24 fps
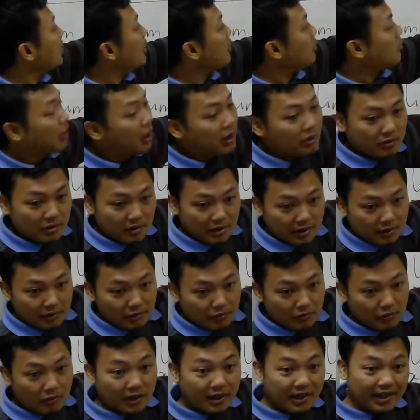around 0
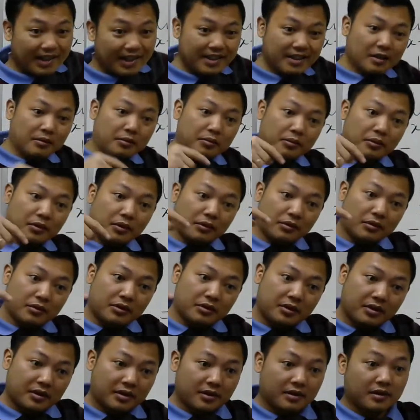when x
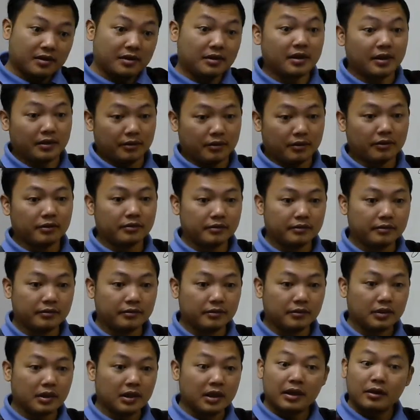approaches 0.
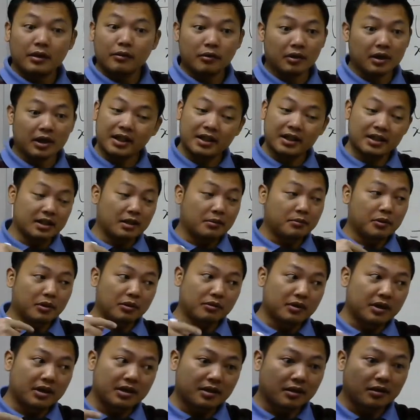When x
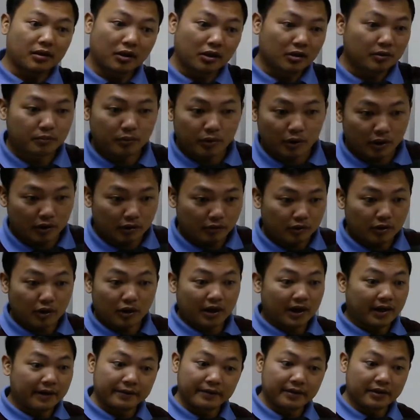approaches another point, we don't
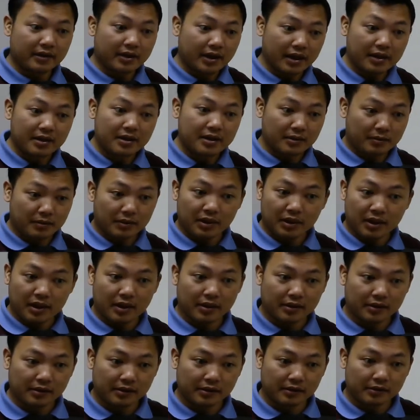have that
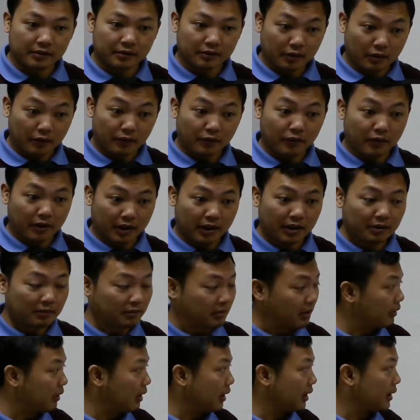similarity. Don't forget
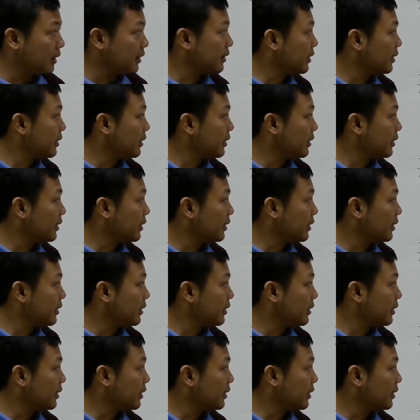about that.